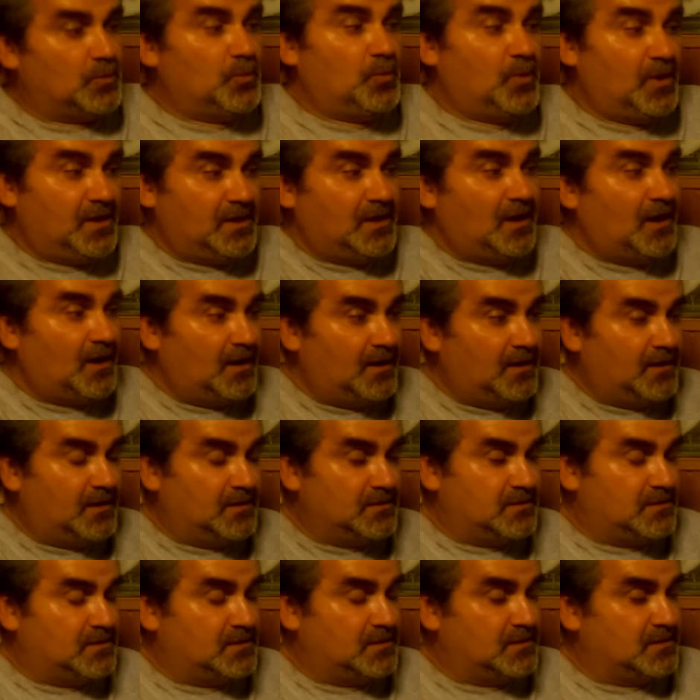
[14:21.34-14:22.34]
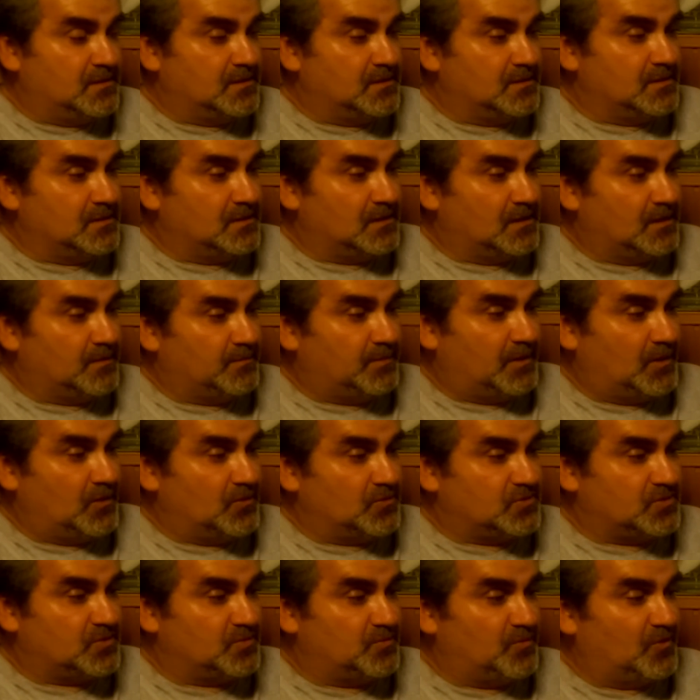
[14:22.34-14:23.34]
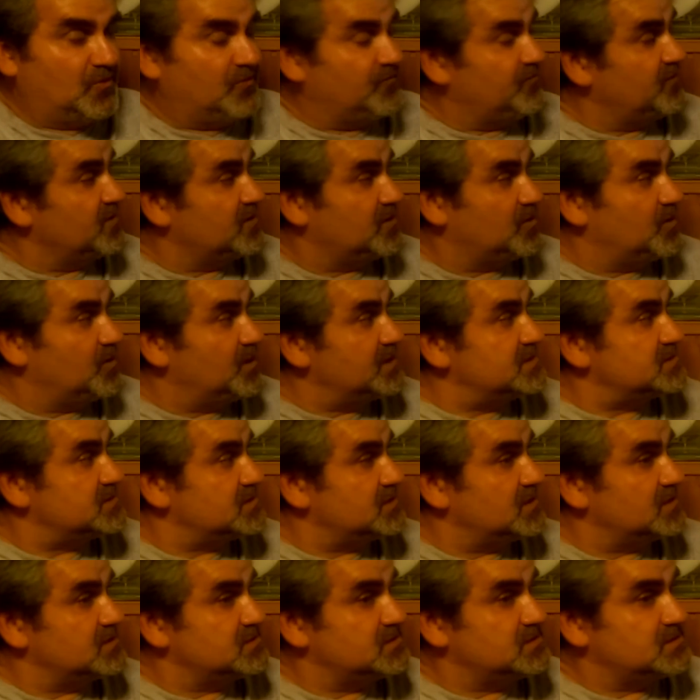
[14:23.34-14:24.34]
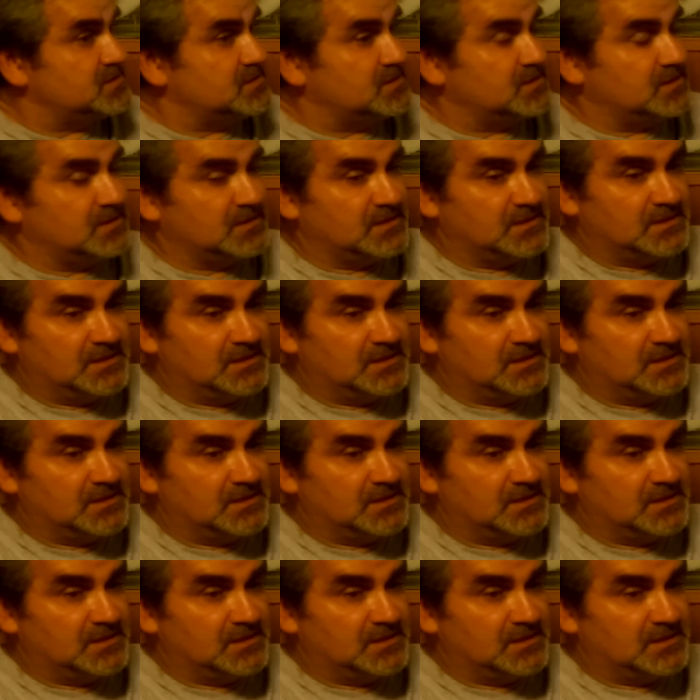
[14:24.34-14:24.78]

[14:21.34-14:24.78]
When I heard about morphic resonance,